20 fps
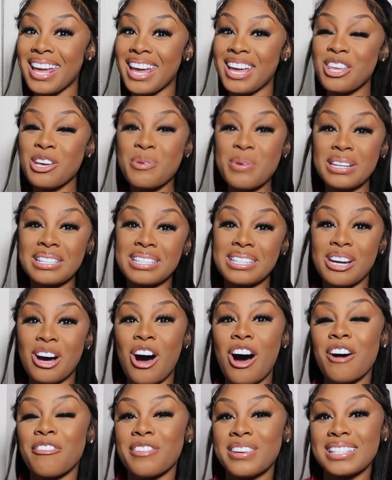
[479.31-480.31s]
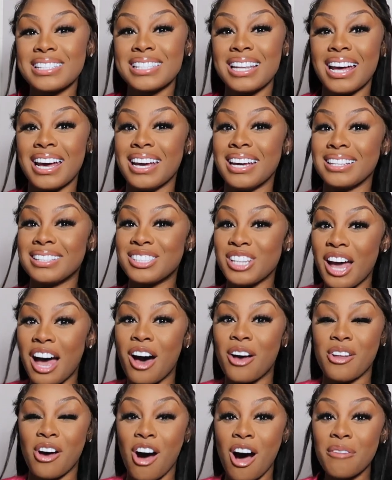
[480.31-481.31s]
and you went to The Office, like,
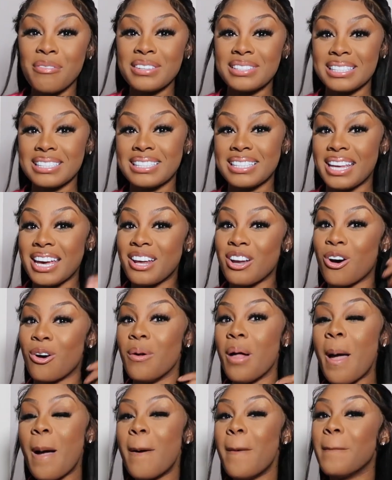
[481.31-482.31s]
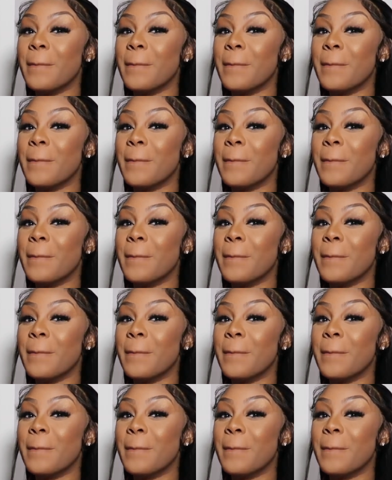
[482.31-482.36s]
child, The Office is ghetto.